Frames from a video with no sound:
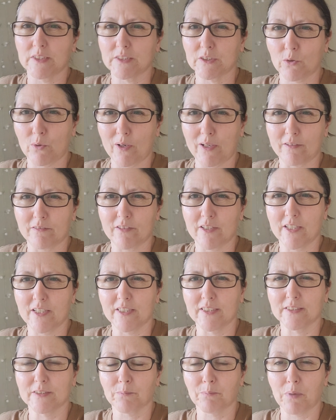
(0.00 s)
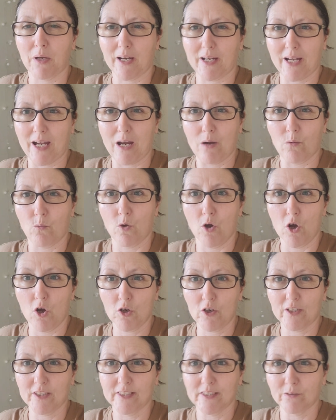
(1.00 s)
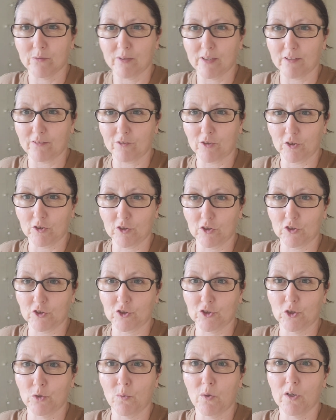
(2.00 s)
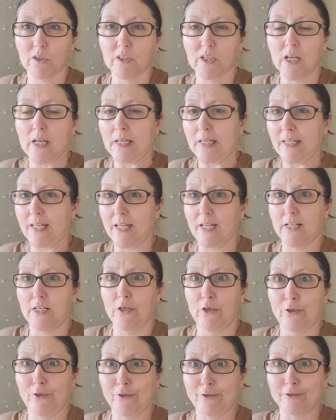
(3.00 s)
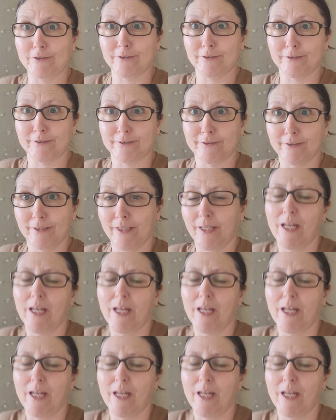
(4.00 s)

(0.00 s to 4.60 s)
It's quite raised, but I can't walk on it when I've got no shoe on. It hurts.